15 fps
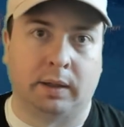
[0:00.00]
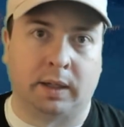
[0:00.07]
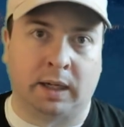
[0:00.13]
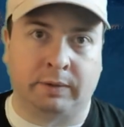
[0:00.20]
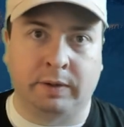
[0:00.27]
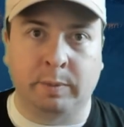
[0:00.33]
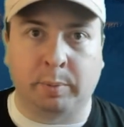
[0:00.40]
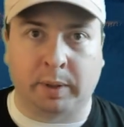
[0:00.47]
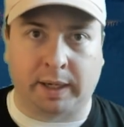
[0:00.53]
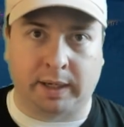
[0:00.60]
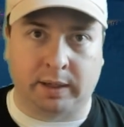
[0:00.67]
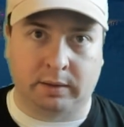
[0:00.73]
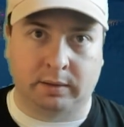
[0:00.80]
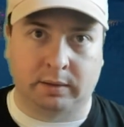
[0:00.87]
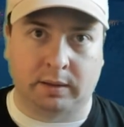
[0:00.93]
Every
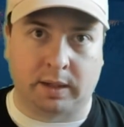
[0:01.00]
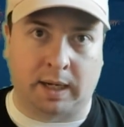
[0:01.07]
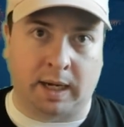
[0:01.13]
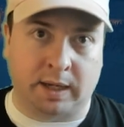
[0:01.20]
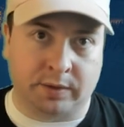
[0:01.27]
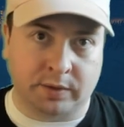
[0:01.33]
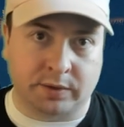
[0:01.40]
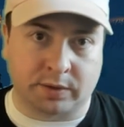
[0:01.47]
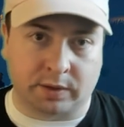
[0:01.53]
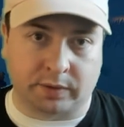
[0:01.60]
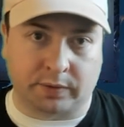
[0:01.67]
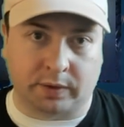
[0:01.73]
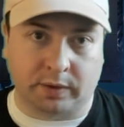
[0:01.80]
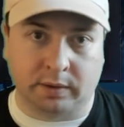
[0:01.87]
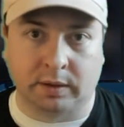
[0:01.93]
player and the
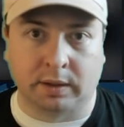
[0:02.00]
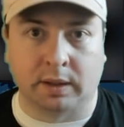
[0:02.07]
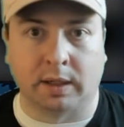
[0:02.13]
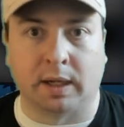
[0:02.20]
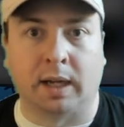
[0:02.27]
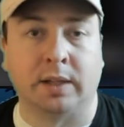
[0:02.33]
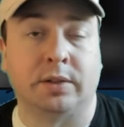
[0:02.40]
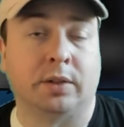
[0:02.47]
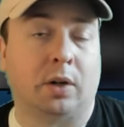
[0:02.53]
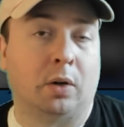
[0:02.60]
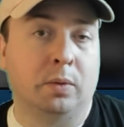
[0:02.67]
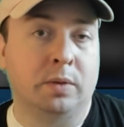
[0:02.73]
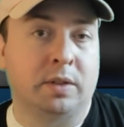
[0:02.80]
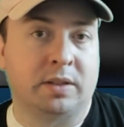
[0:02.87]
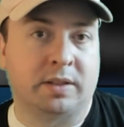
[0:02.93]
server has their
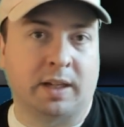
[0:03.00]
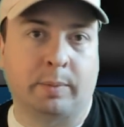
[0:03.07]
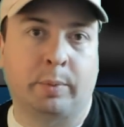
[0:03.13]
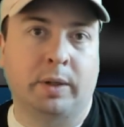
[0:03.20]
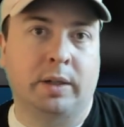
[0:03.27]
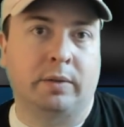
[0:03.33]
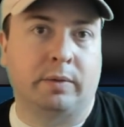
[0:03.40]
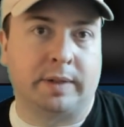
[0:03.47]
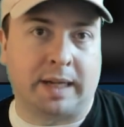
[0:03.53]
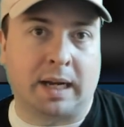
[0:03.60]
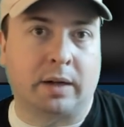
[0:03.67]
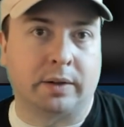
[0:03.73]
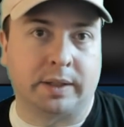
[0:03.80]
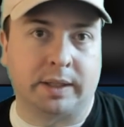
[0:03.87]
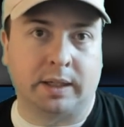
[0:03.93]
own separate
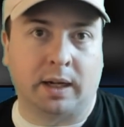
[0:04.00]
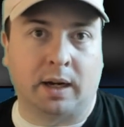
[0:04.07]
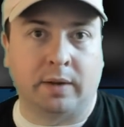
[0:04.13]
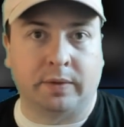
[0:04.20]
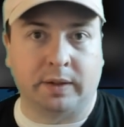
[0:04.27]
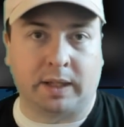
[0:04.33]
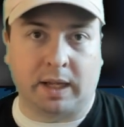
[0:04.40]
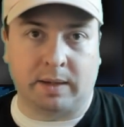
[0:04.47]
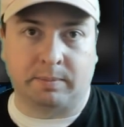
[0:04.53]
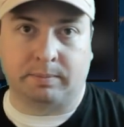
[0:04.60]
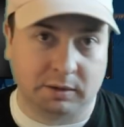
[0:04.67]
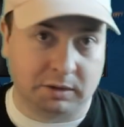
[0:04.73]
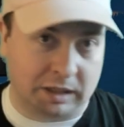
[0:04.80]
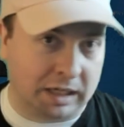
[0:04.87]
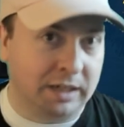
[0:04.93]
reality of the game,
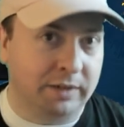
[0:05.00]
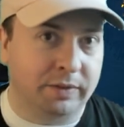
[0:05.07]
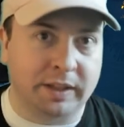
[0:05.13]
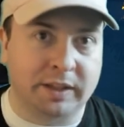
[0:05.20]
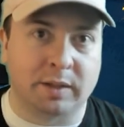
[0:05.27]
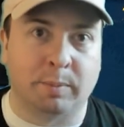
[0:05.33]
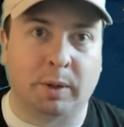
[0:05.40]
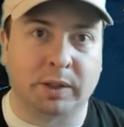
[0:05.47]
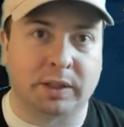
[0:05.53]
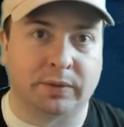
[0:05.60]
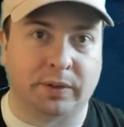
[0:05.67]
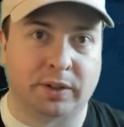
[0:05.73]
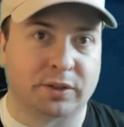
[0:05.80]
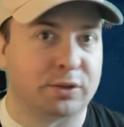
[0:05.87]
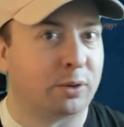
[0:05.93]
kind of like the
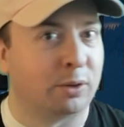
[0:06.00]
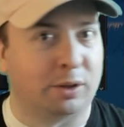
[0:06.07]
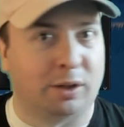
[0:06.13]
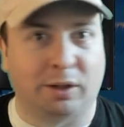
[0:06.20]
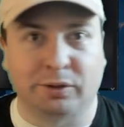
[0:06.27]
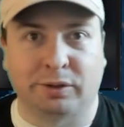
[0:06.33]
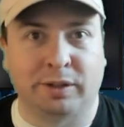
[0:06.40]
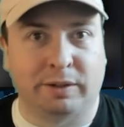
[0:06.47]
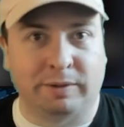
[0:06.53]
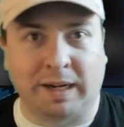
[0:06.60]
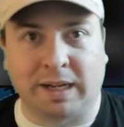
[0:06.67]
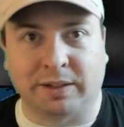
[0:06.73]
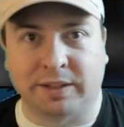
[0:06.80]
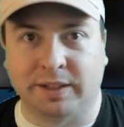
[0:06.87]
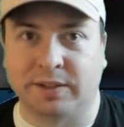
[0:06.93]
multiverse or alternate
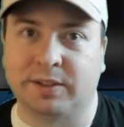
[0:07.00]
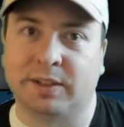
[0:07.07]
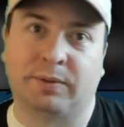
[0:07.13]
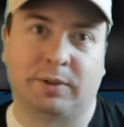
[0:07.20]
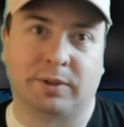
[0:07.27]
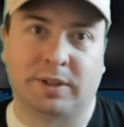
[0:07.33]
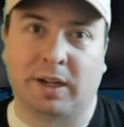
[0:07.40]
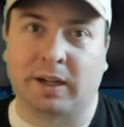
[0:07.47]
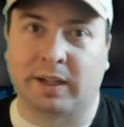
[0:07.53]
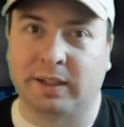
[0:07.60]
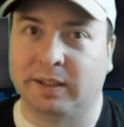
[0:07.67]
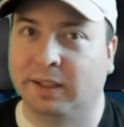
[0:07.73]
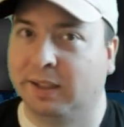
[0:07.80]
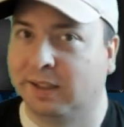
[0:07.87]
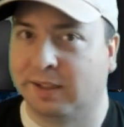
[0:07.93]
realities if we're talking
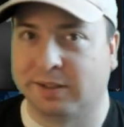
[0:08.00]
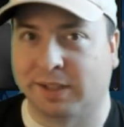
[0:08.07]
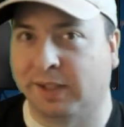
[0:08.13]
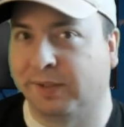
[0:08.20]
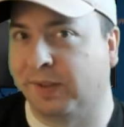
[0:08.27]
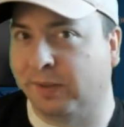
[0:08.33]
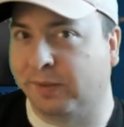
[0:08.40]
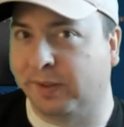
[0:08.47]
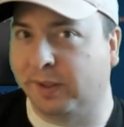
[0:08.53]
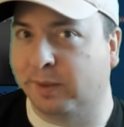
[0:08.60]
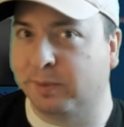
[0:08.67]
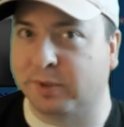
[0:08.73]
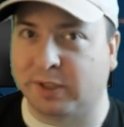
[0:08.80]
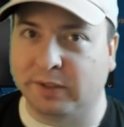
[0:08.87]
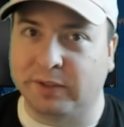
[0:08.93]
sci-fi
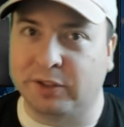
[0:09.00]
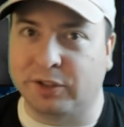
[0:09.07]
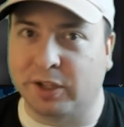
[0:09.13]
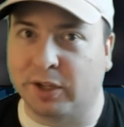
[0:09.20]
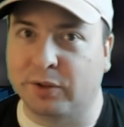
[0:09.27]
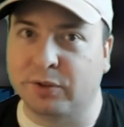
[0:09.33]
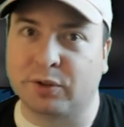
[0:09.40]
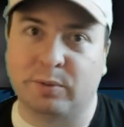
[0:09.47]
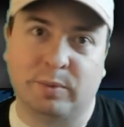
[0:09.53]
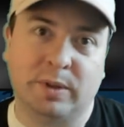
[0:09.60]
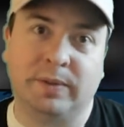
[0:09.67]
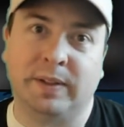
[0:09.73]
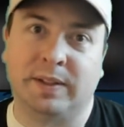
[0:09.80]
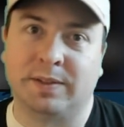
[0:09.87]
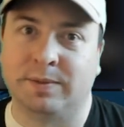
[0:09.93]
films, TV shows, or
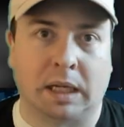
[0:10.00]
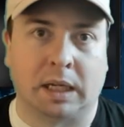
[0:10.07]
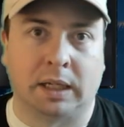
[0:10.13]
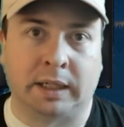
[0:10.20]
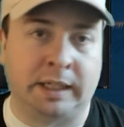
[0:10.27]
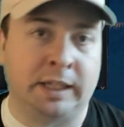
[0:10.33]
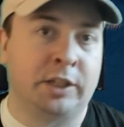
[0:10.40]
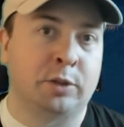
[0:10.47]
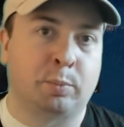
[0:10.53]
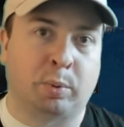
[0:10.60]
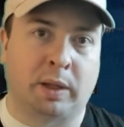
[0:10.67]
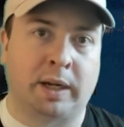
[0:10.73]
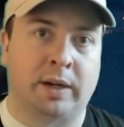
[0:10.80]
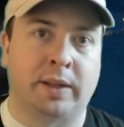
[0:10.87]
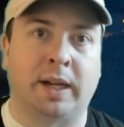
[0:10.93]
movies. Each
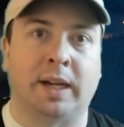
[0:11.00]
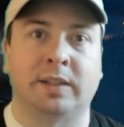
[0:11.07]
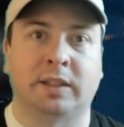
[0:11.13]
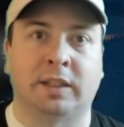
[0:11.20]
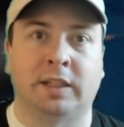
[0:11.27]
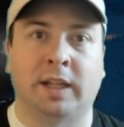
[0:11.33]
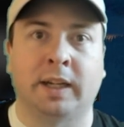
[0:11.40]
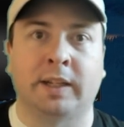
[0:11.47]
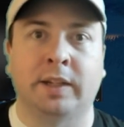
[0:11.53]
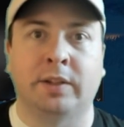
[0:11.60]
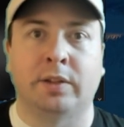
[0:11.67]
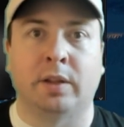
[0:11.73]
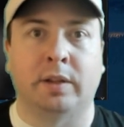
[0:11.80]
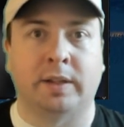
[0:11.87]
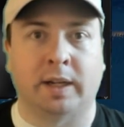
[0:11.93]
player that is connected
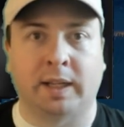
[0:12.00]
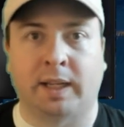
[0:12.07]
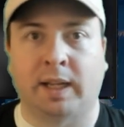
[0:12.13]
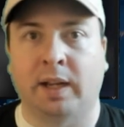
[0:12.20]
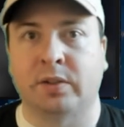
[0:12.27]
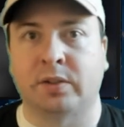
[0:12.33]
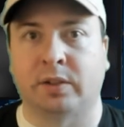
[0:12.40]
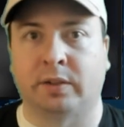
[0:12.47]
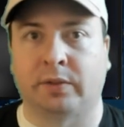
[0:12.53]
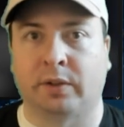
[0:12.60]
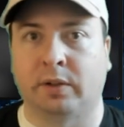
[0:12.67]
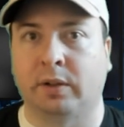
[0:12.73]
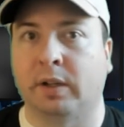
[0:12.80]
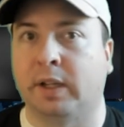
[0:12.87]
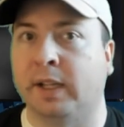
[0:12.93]
to the dedicated
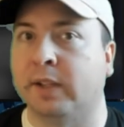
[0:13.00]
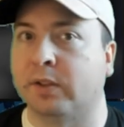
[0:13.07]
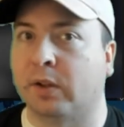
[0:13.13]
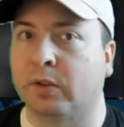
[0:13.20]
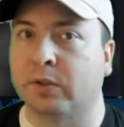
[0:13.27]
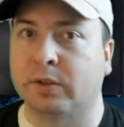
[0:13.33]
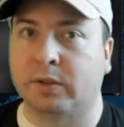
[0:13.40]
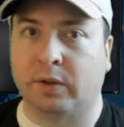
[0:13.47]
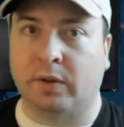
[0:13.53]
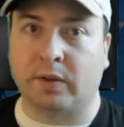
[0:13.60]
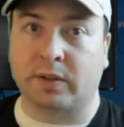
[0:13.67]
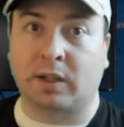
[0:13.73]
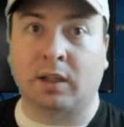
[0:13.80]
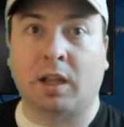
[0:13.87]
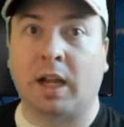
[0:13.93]
server is also known as
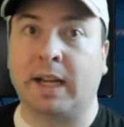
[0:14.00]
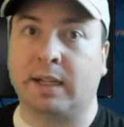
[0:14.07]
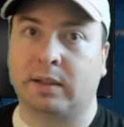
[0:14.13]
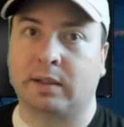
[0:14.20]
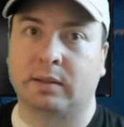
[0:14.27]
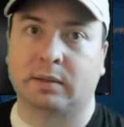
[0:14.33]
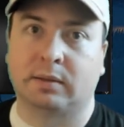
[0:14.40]
a client.